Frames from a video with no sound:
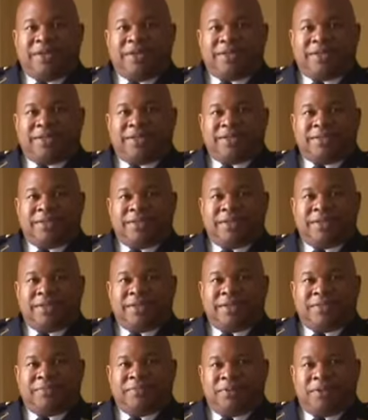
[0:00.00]
I can I
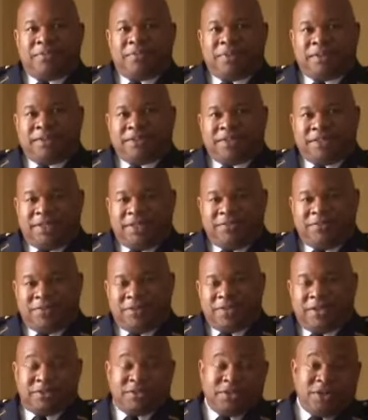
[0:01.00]
can pretty much see
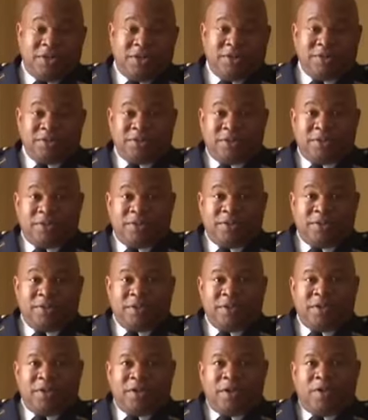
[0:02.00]
when there's a hurt or,
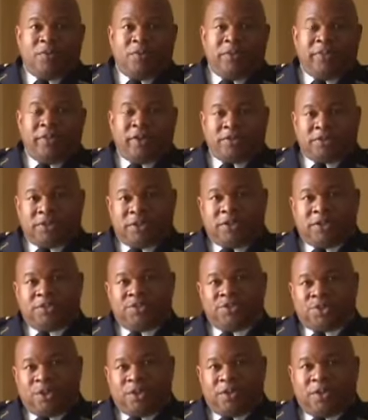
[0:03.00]
or when there's a
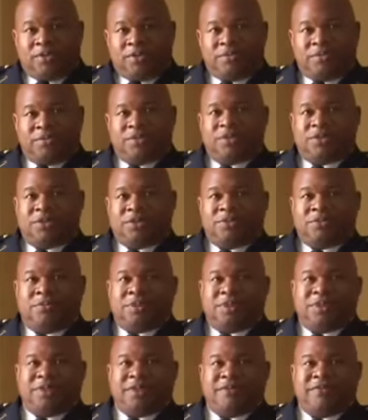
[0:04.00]
concern, which is a
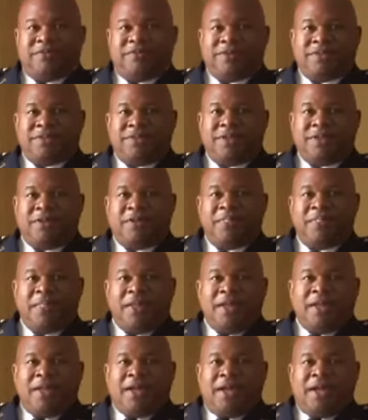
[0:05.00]
big difference here.
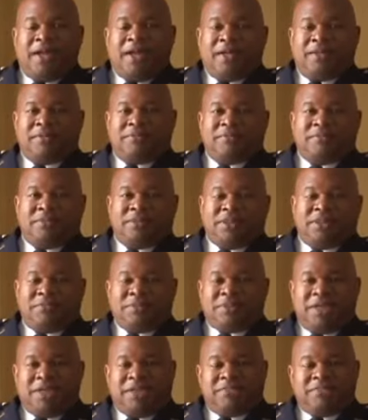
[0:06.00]
Um,
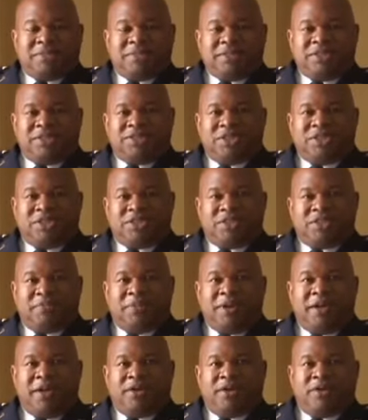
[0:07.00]
sometimes it's just a
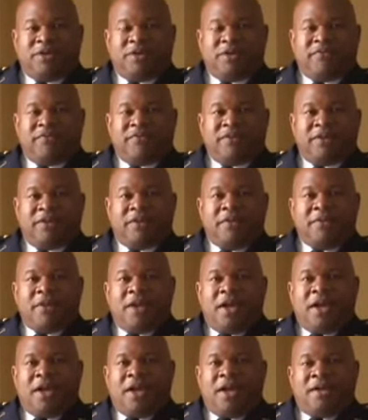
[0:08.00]
matter of
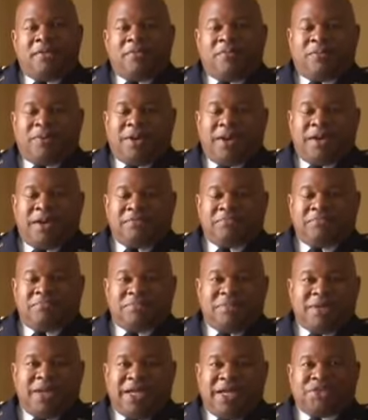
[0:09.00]
uh, when I,
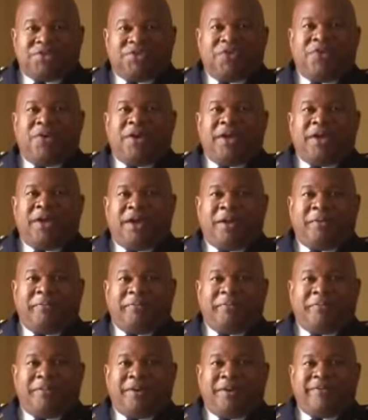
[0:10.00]
as growing up,
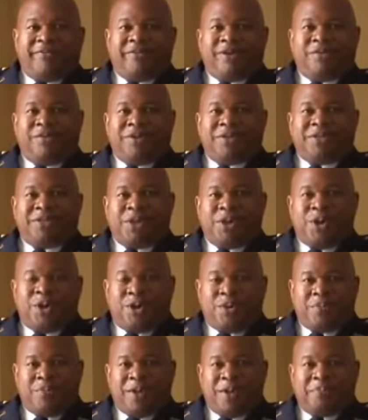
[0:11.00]
I've always
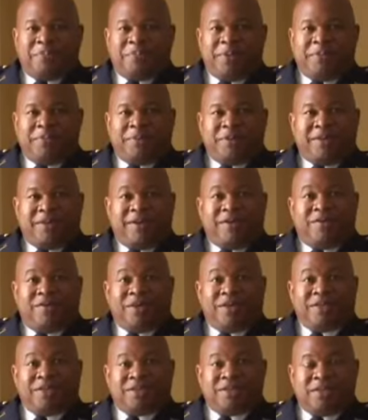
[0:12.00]
cared about people. And I
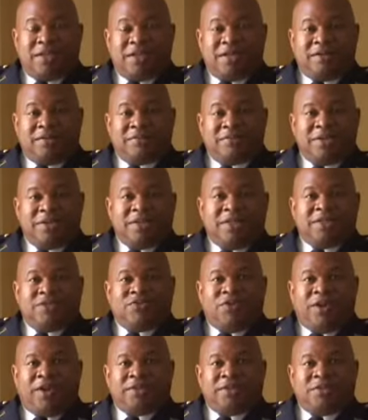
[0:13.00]
always uh,
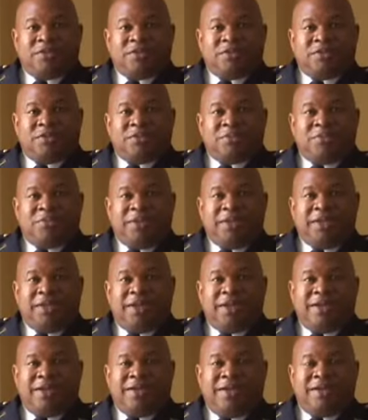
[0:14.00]
tried to be
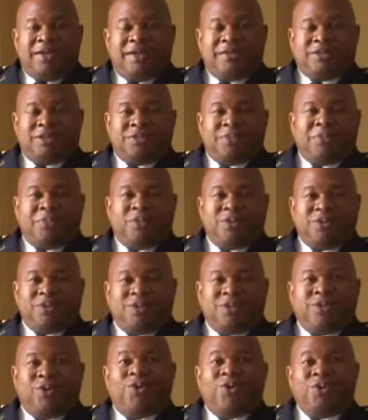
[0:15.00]
a uh, support
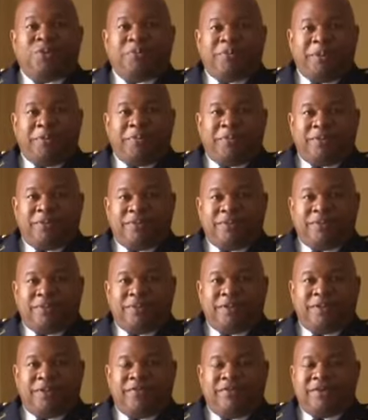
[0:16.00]
to the older people,
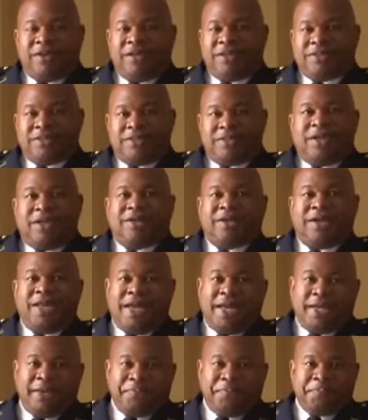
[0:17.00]
even as a young
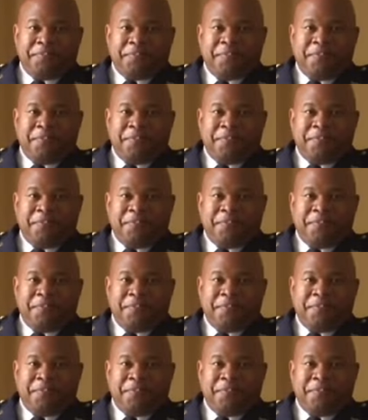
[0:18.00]
lad.